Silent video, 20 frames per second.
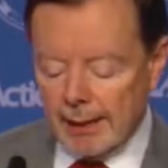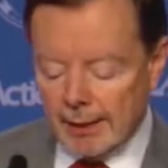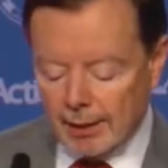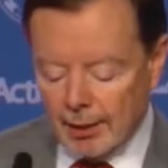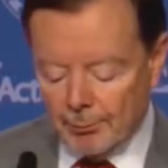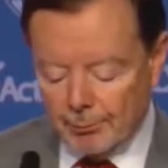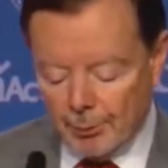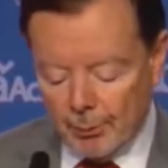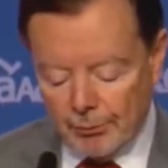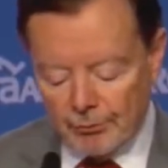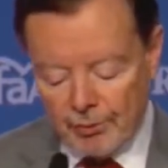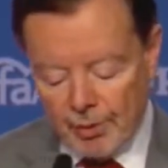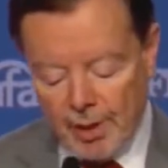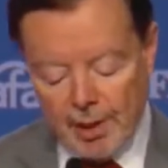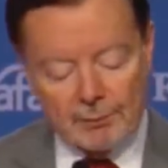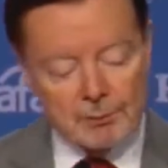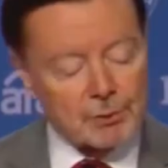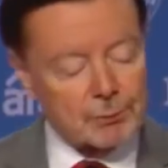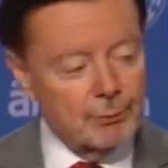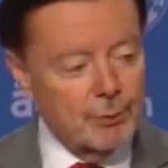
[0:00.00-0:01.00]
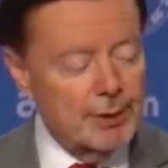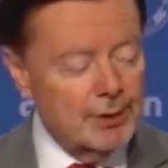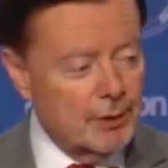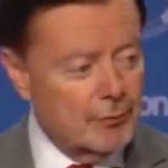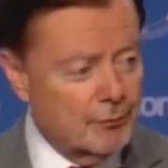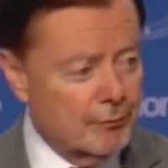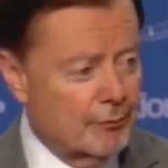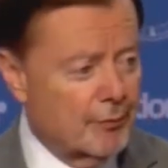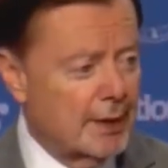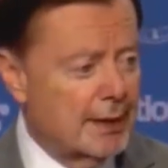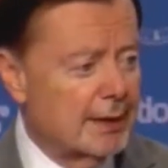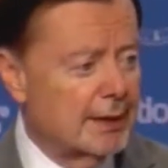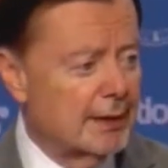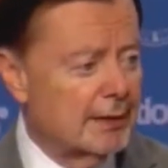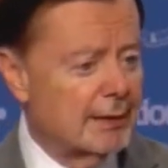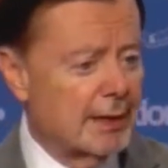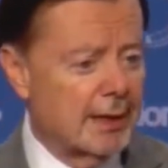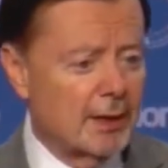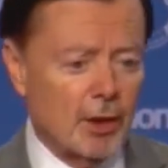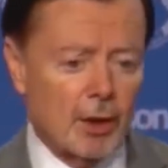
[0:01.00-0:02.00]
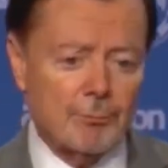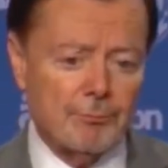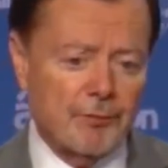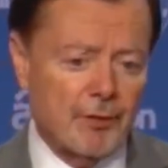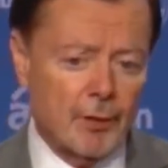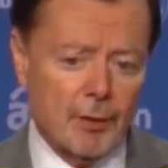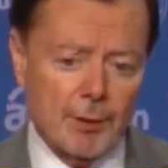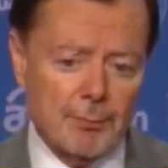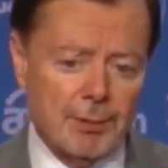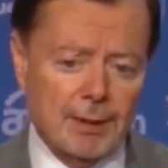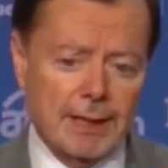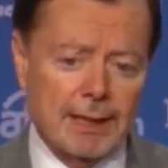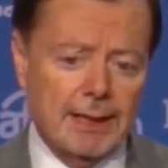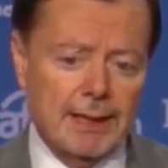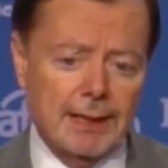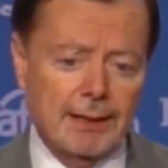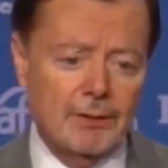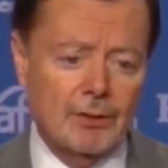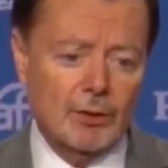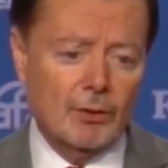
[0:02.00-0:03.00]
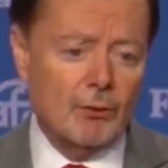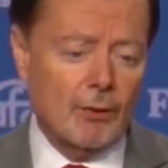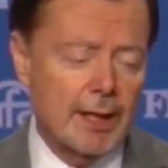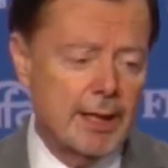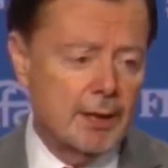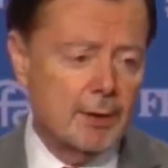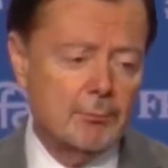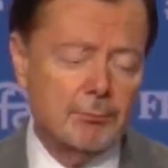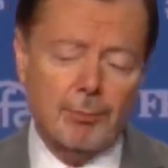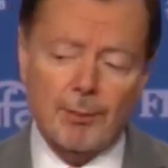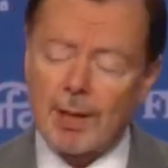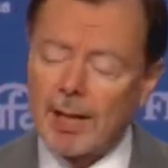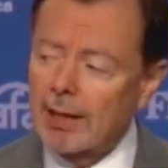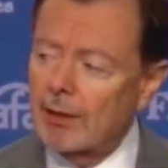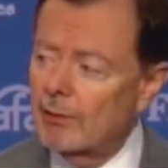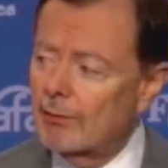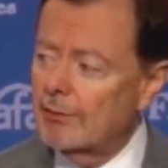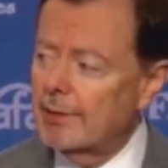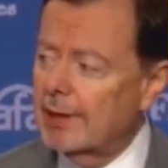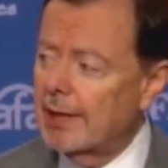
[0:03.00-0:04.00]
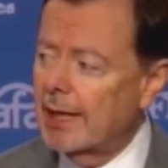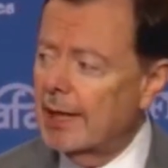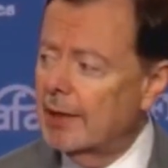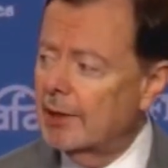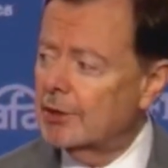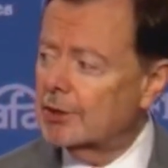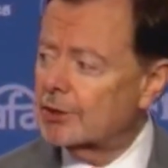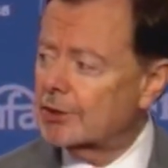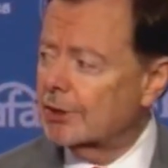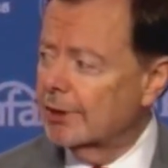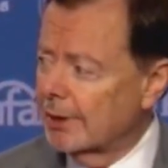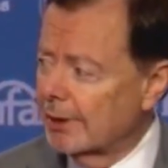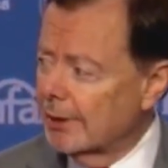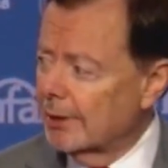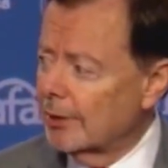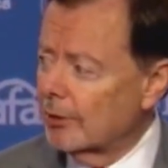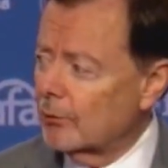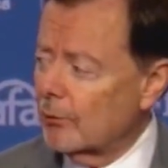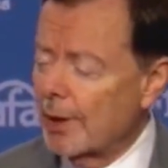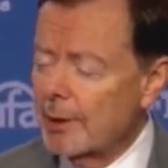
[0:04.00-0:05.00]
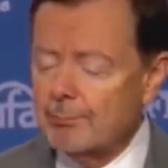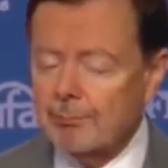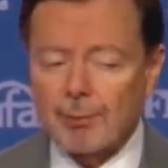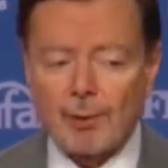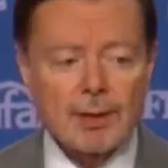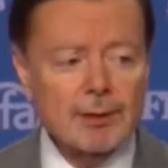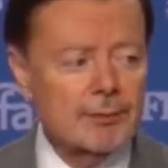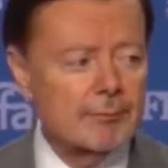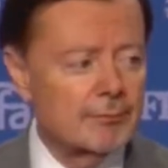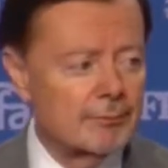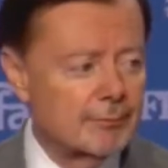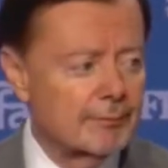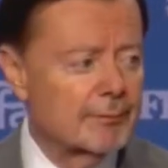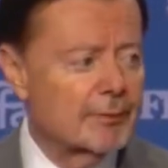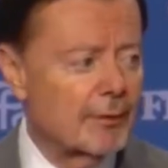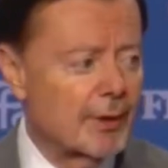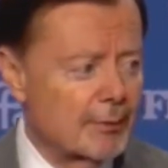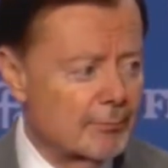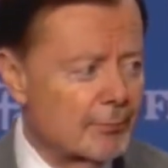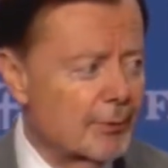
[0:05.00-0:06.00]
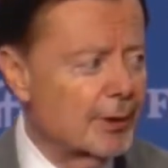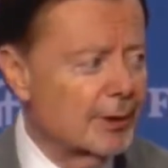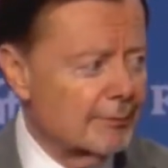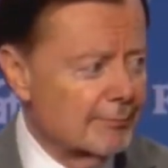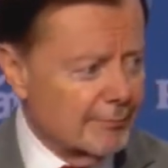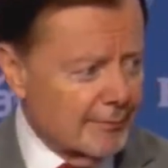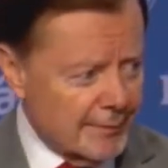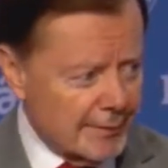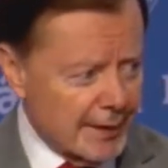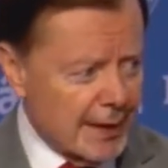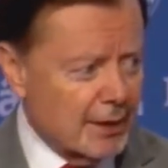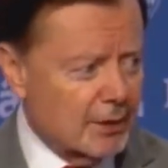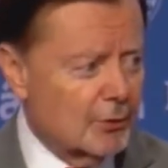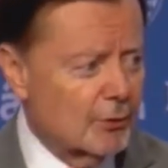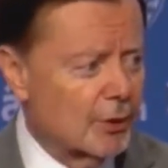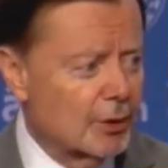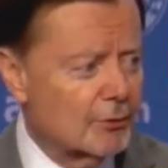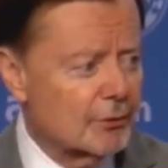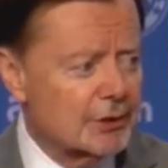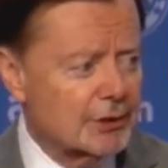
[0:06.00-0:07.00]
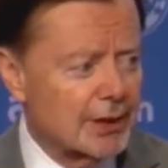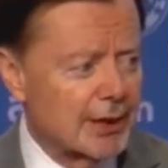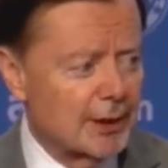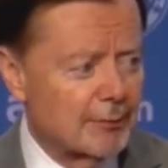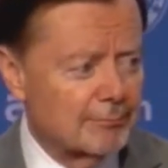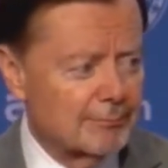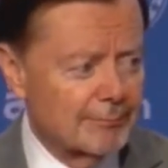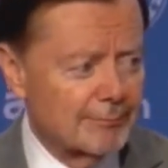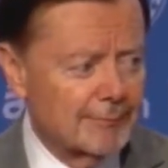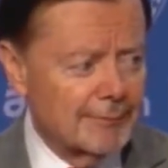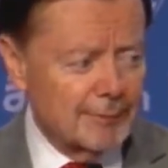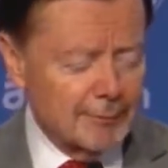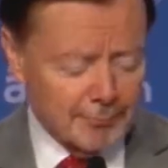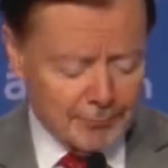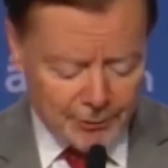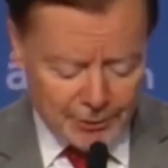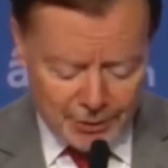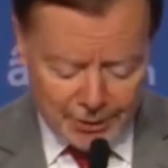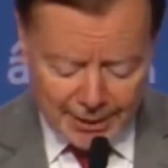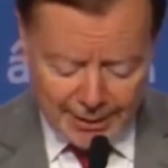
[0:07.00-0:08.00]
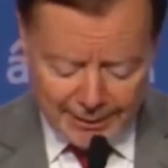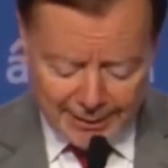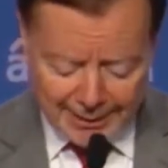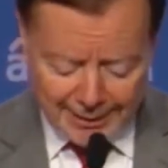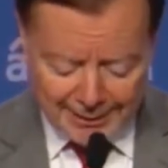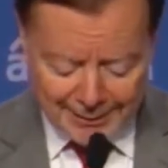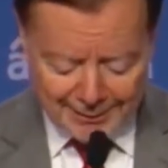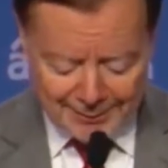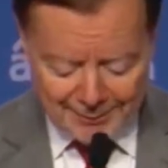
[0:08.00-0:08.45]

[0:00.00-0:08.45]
a couple of times, we defeated in our very beginning the great empire of the age, Great Britain. Great Britain. Thank you, Uncle Sam. Appreciate that.